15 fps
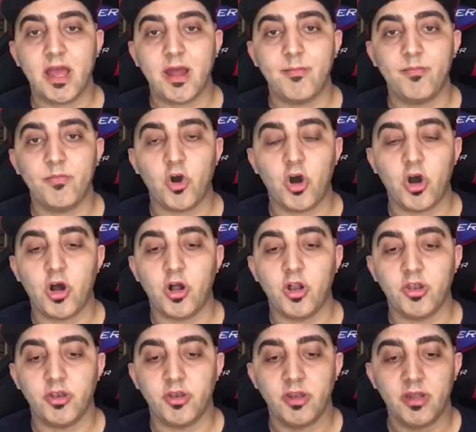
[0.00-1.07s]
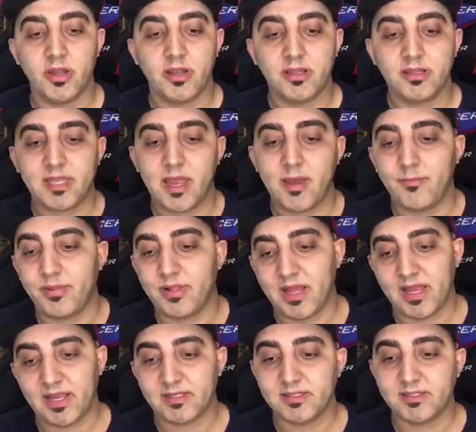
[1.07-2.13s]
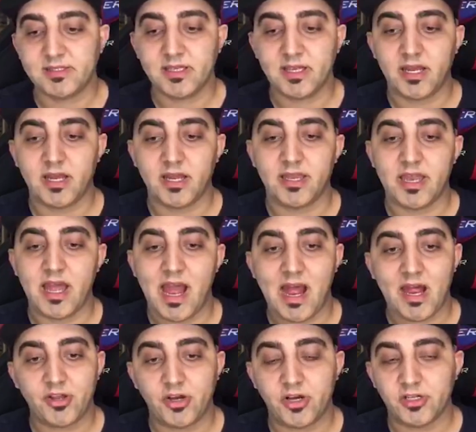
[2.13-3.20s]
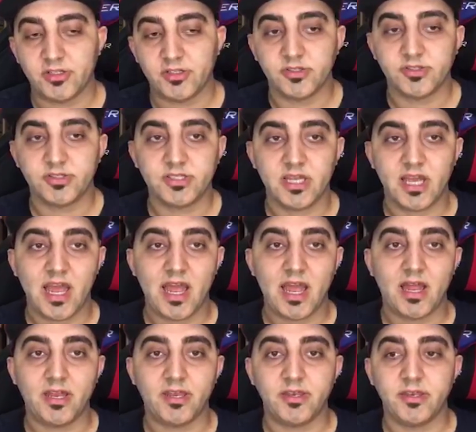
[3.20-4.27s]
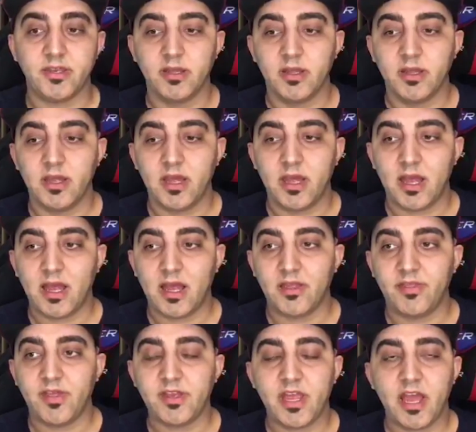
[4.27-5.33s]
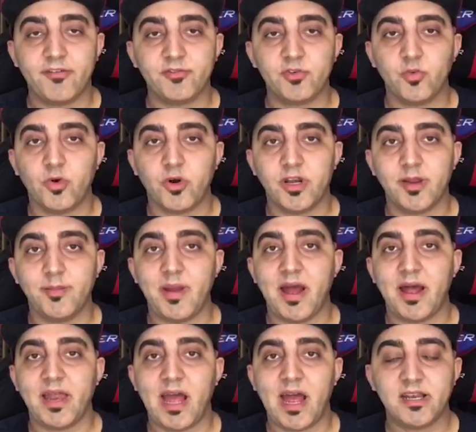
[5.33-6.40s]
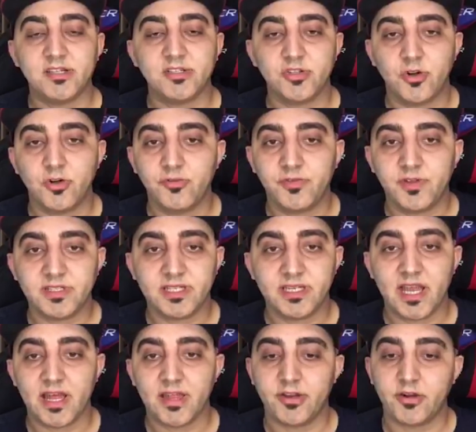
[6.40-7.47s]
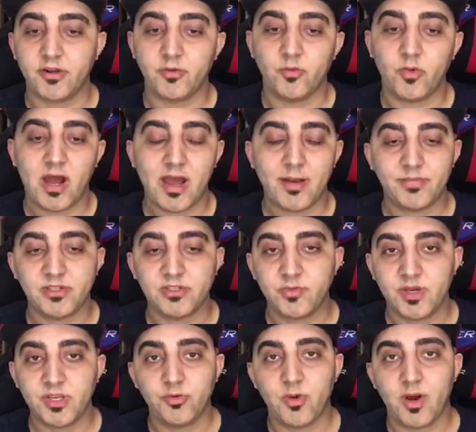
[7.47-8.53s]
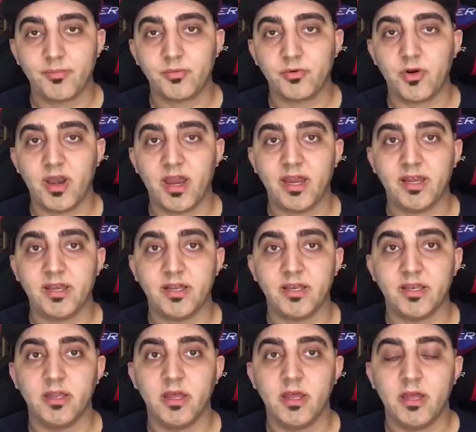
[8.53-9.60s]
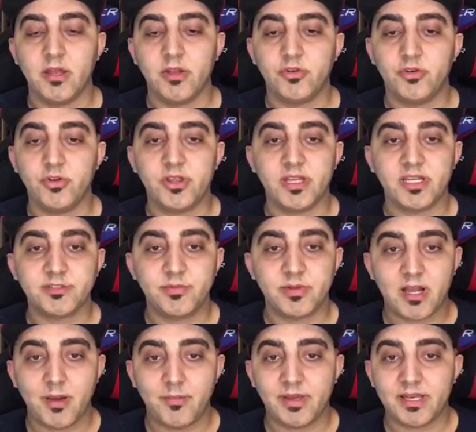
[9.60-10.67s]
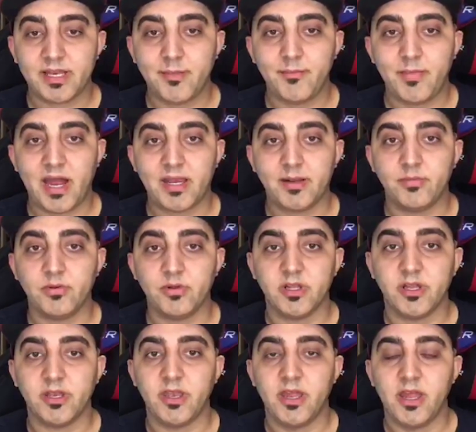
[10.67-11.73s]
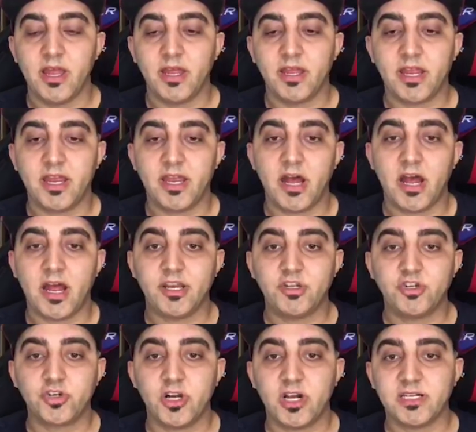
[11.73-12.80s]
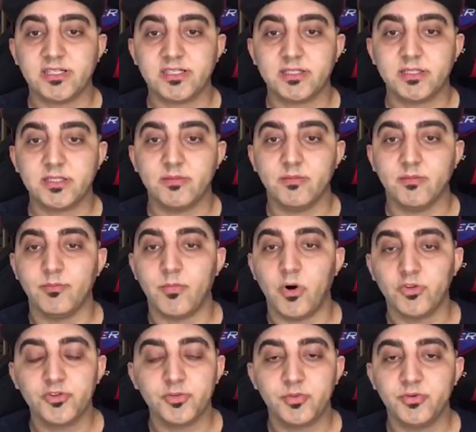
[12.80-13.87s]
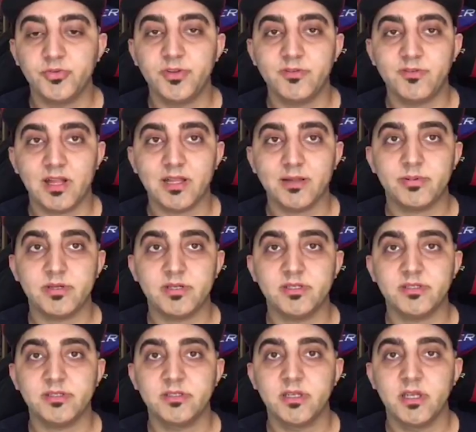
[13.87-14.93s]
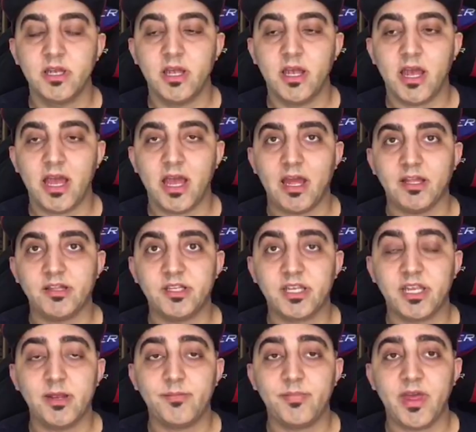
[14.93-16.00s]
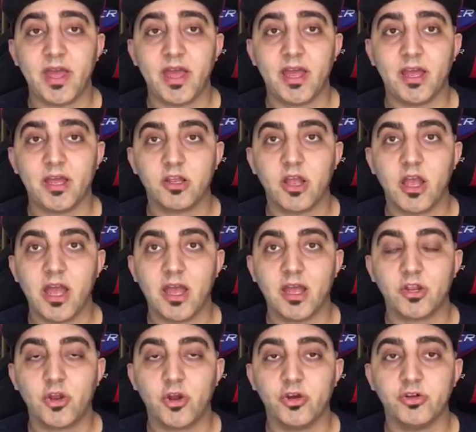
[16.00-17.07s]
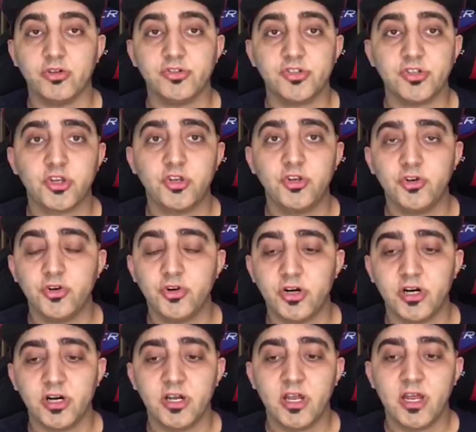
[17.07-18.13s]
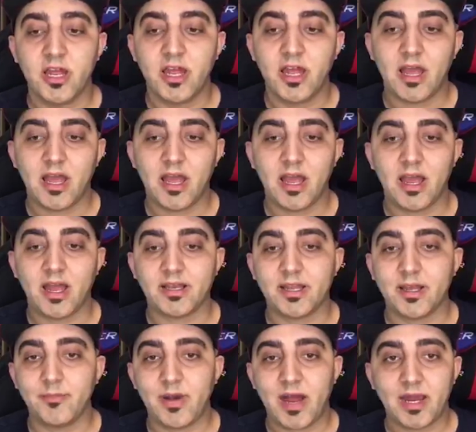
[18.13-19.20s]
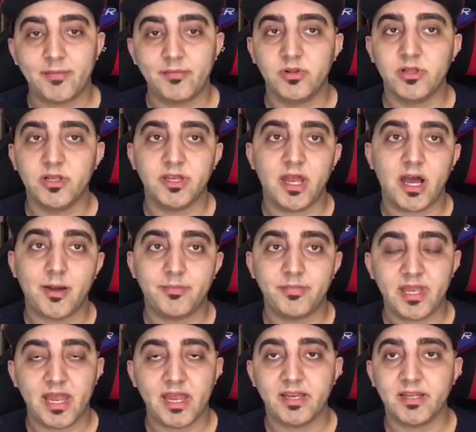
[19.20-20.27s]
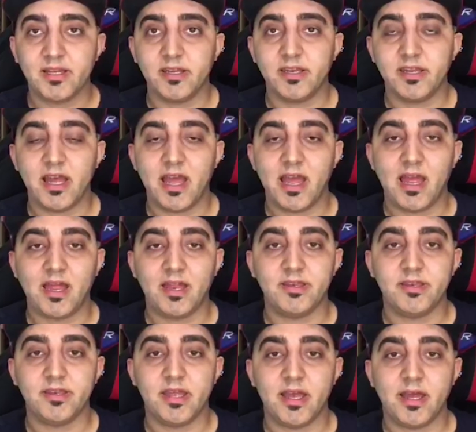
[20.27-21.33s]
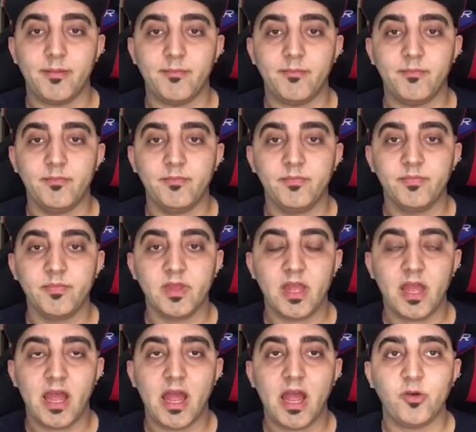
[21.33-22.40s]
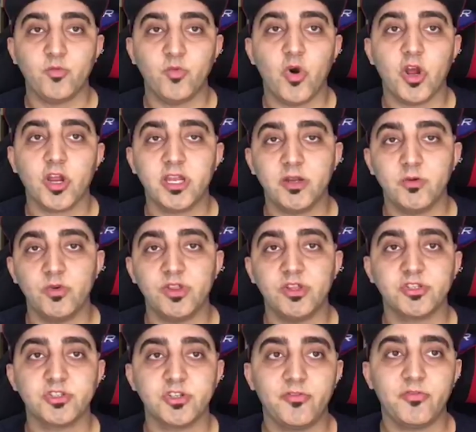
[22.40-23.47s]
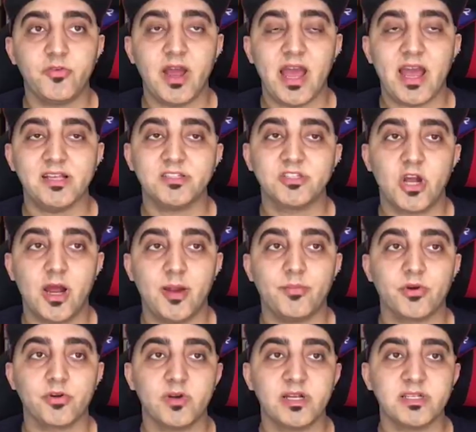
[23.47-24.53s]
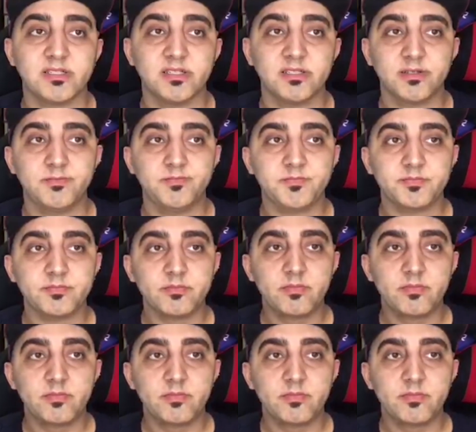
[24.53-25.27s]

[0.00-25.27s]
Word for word: um, on templates and add-ons and uh, then you have to worry about how does it all fit together and what happens when you upgrade and do things become incompatible and can I trust multiple developers uh, to keep their uh, code secure and compatible and updated and um, and working with the software as time progresses.